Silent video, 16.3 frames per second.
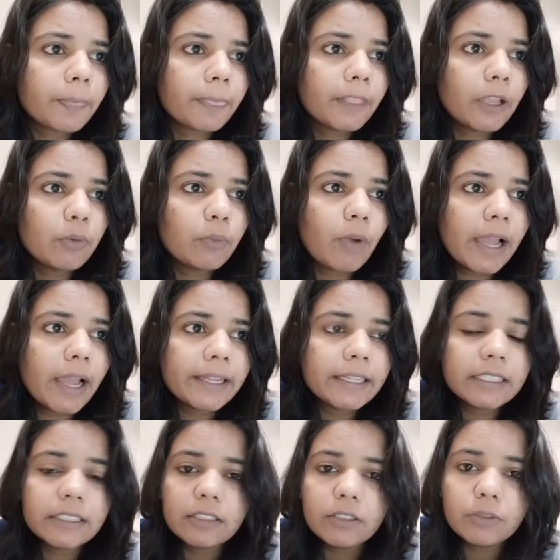
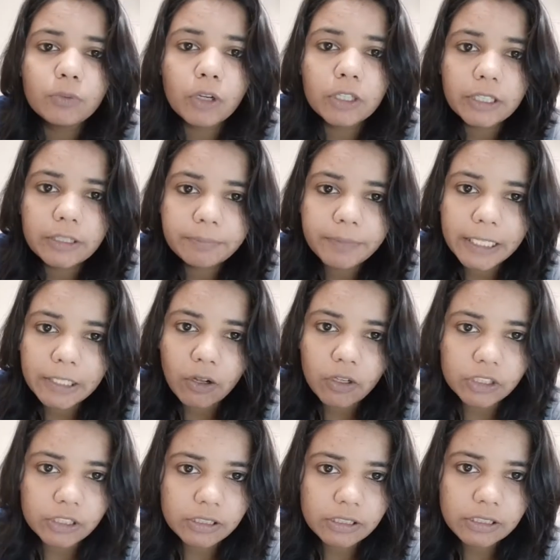why water
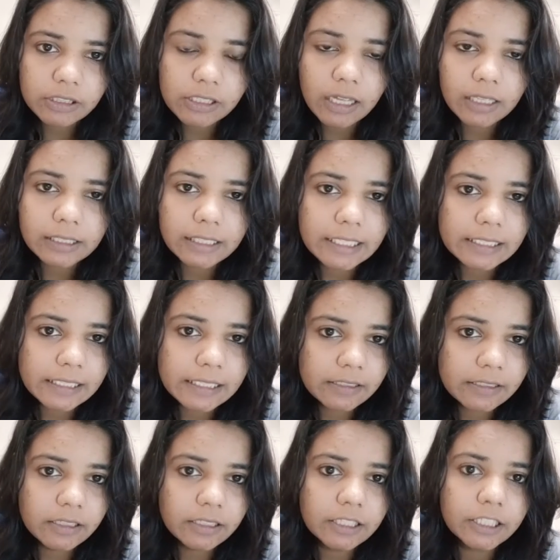precautions are
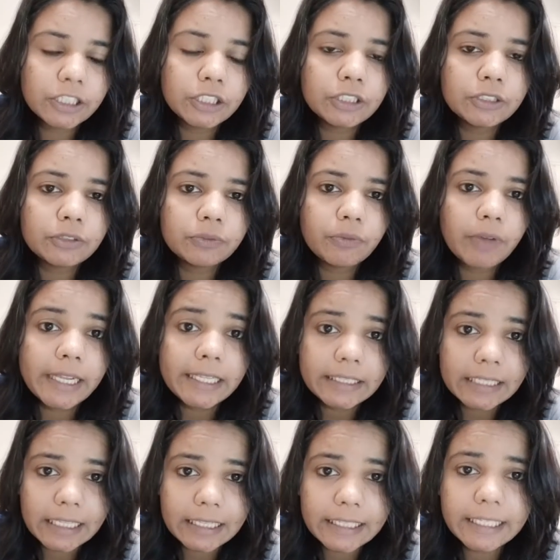necessary while
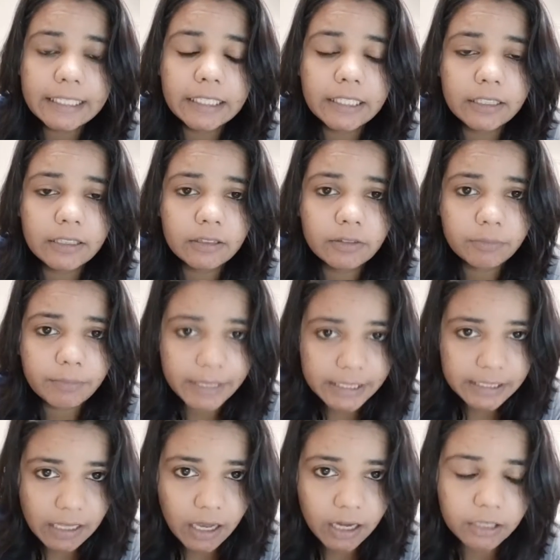drilling in
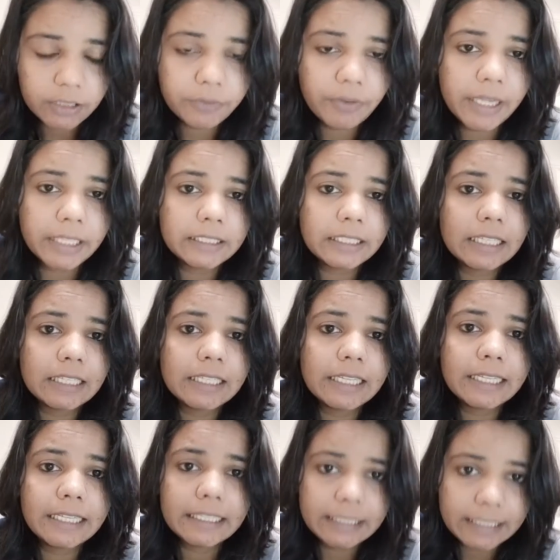basalt, while
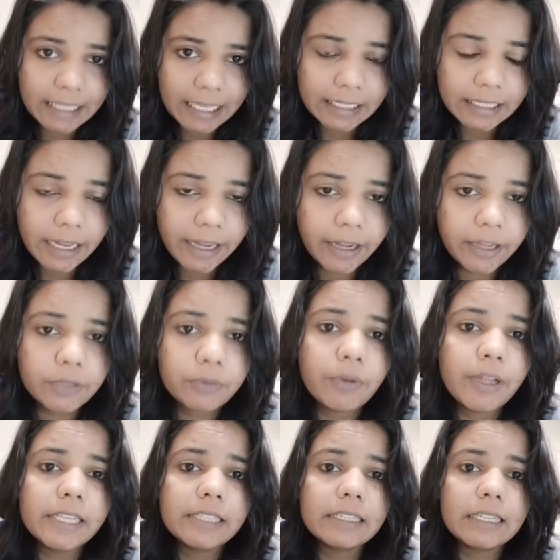drilling in granite,
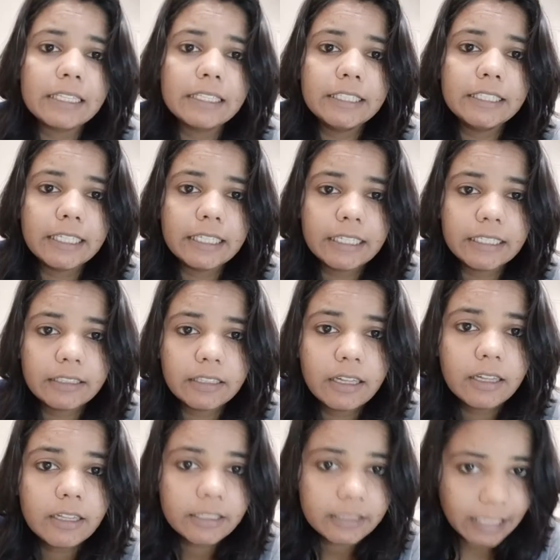while drilling in
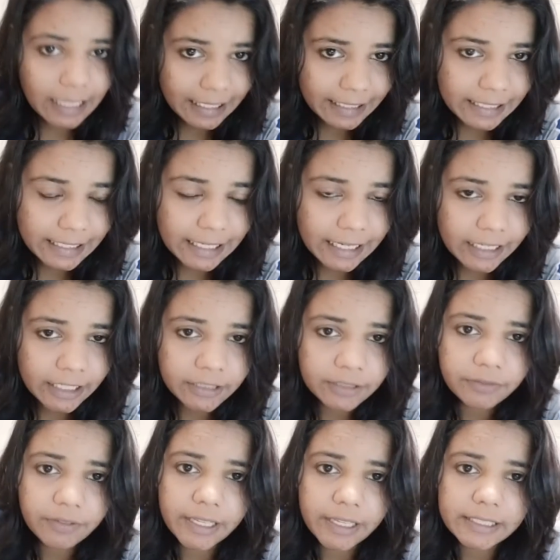
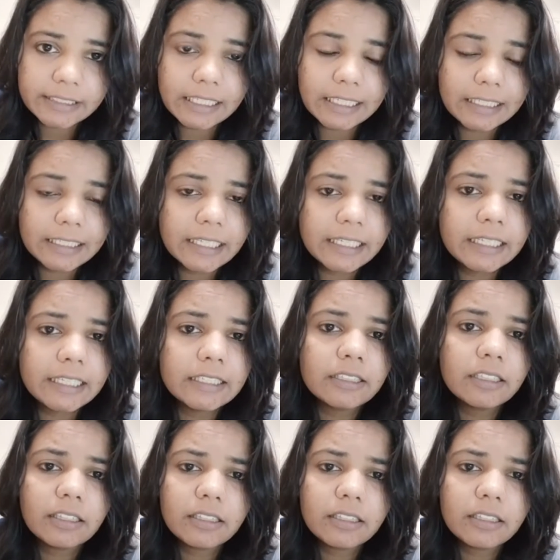trachyte, while drilling in